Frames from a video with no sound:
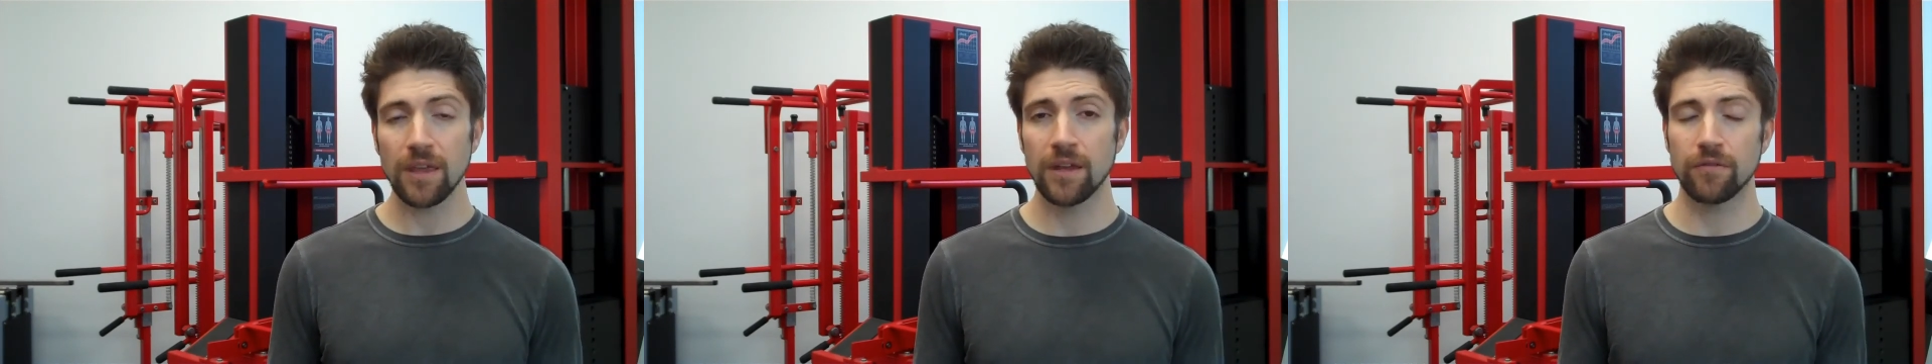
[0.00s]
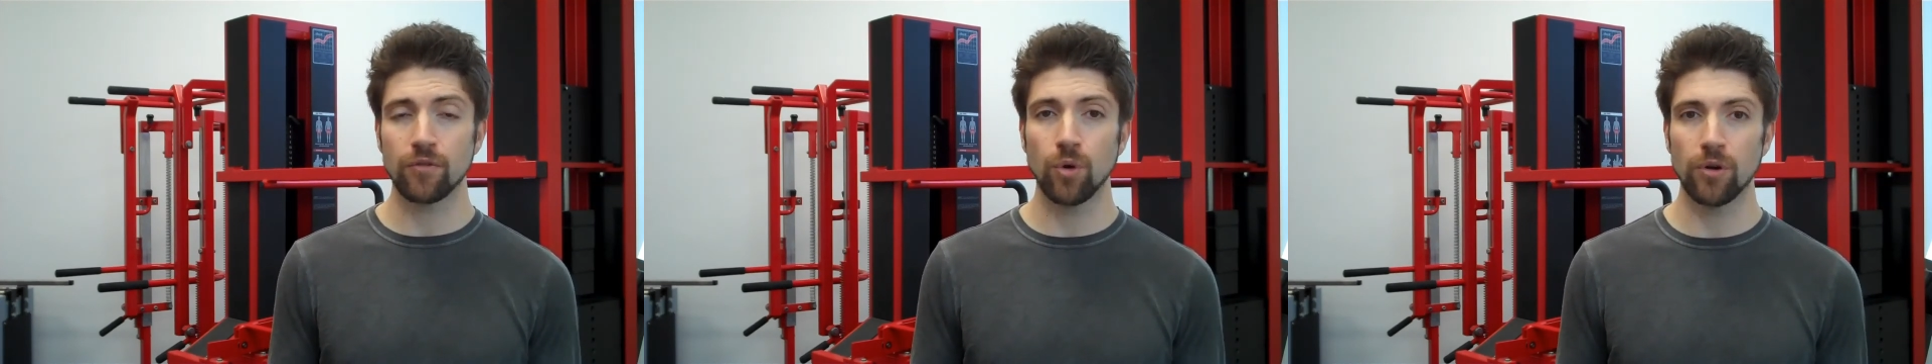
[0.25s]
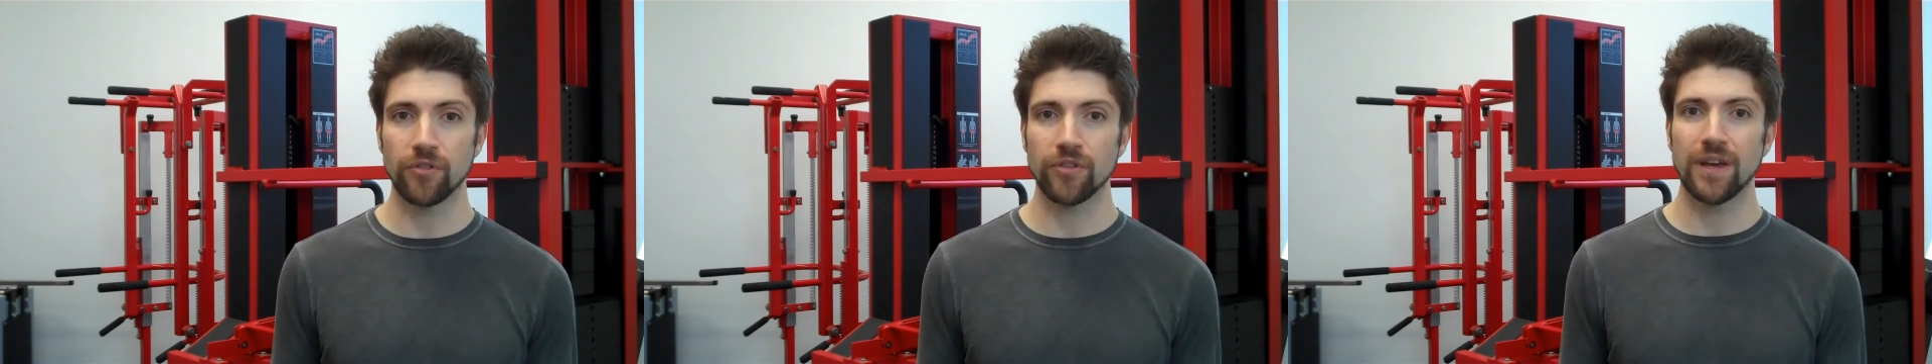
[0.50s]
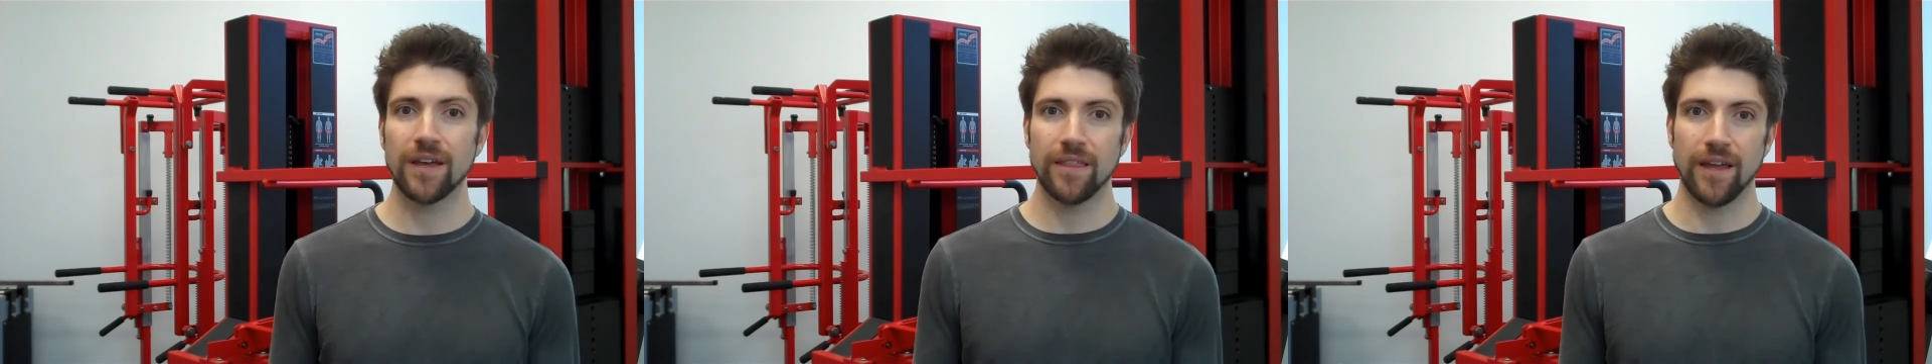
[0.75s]
And of
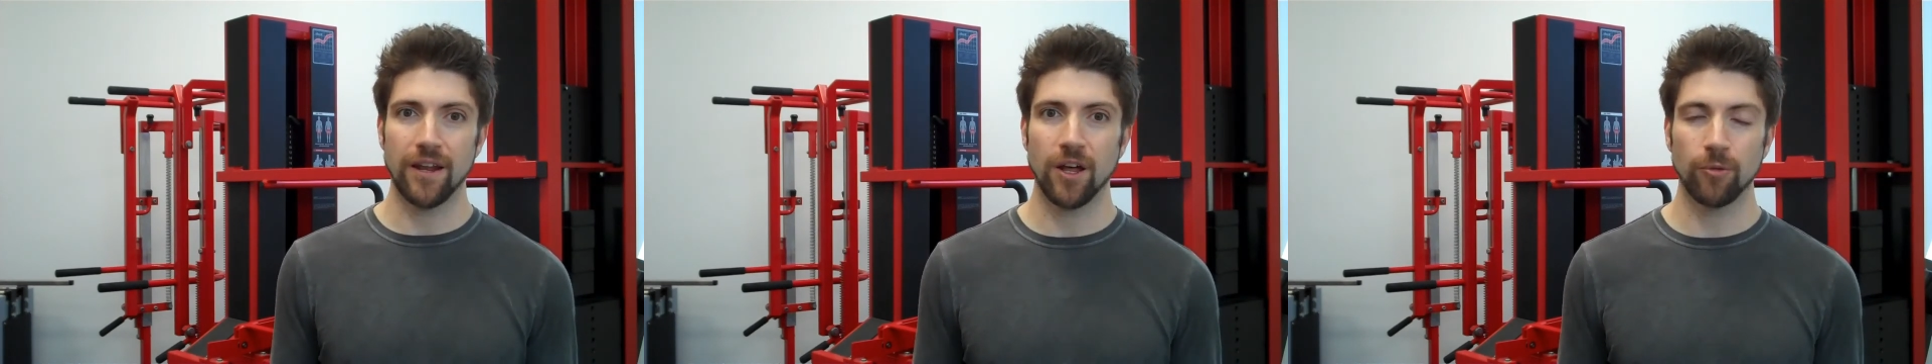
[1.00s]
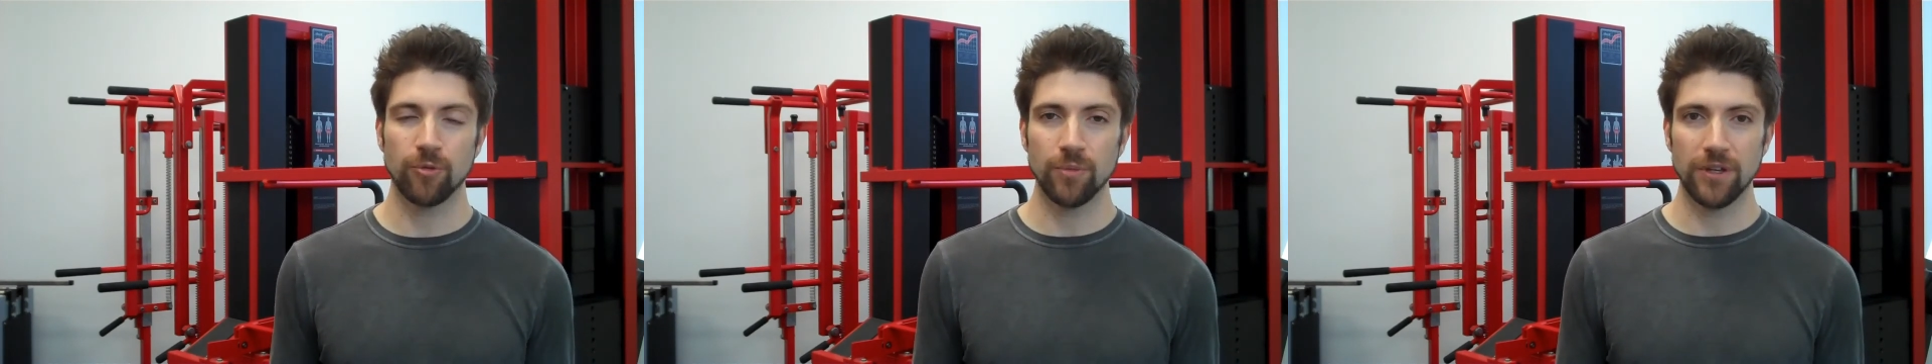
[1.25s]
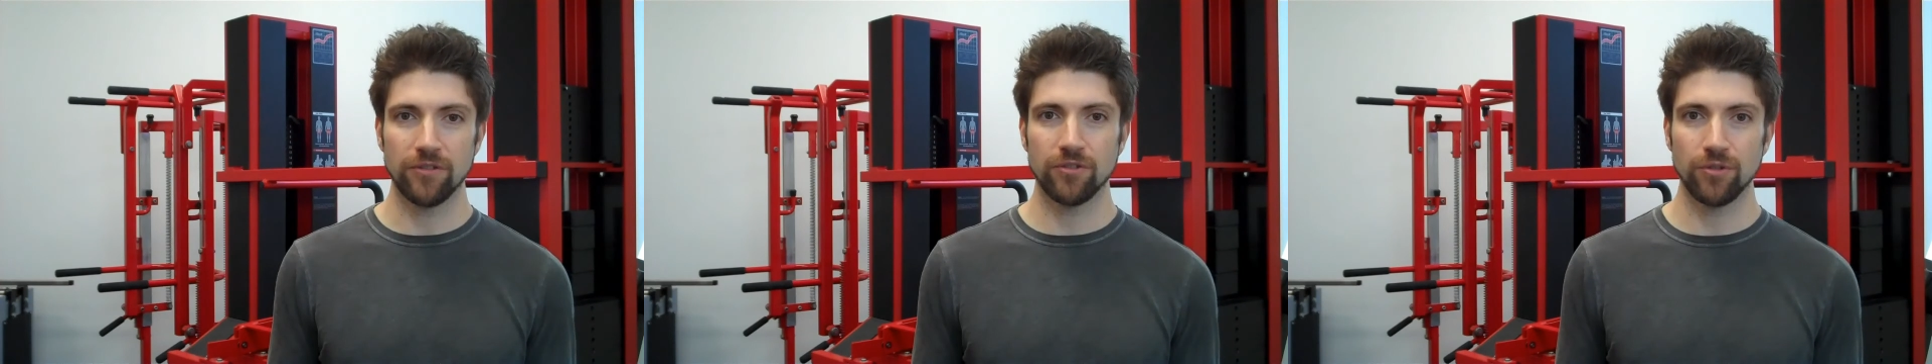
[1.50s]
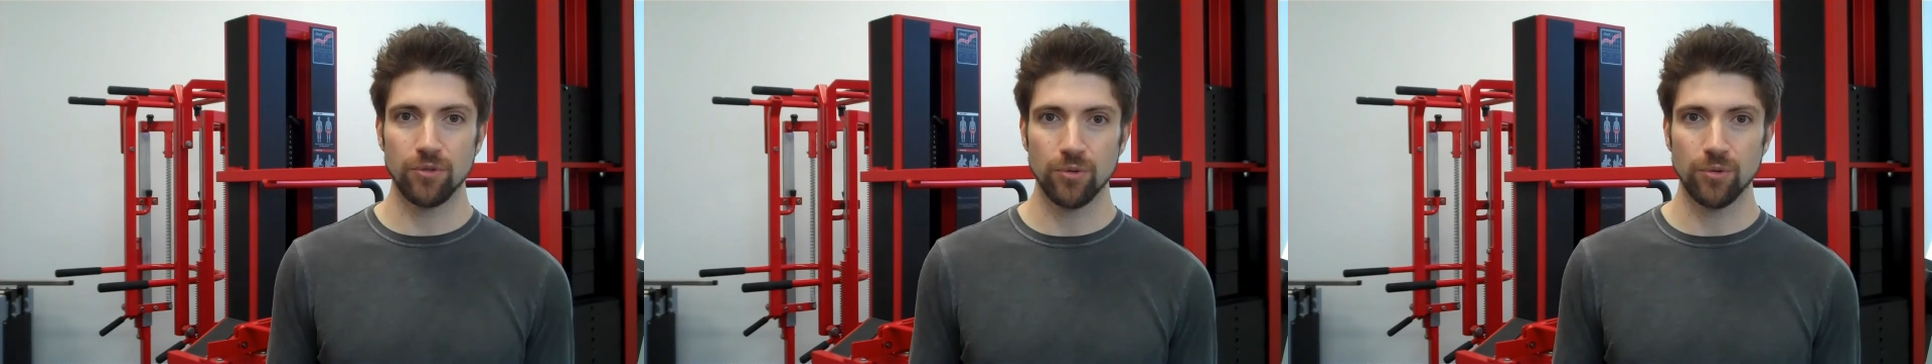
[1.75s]
course, that helped me
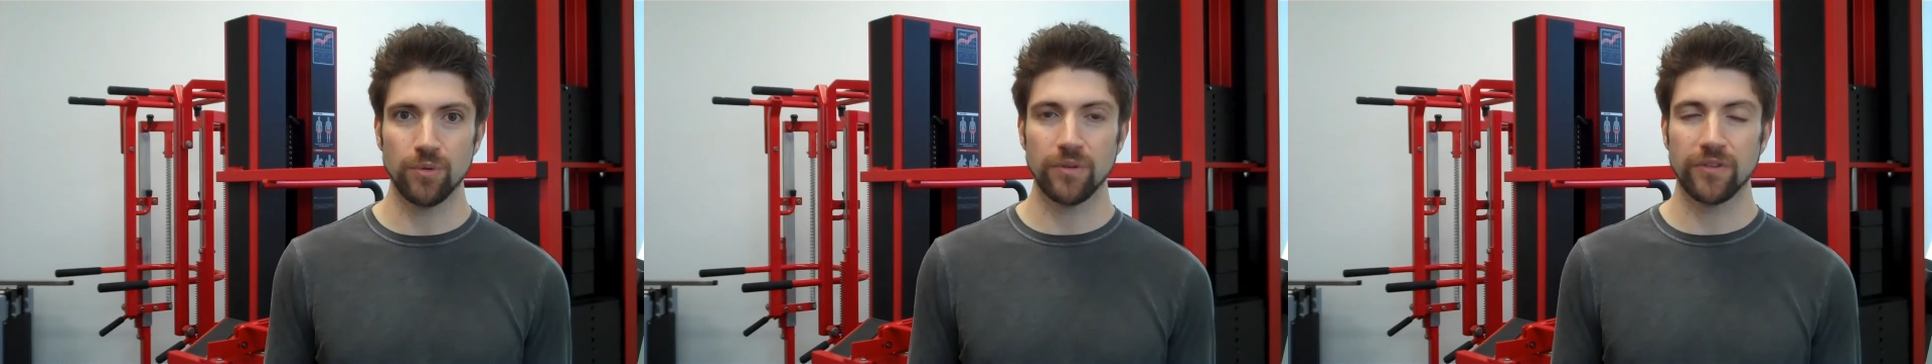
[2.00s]
to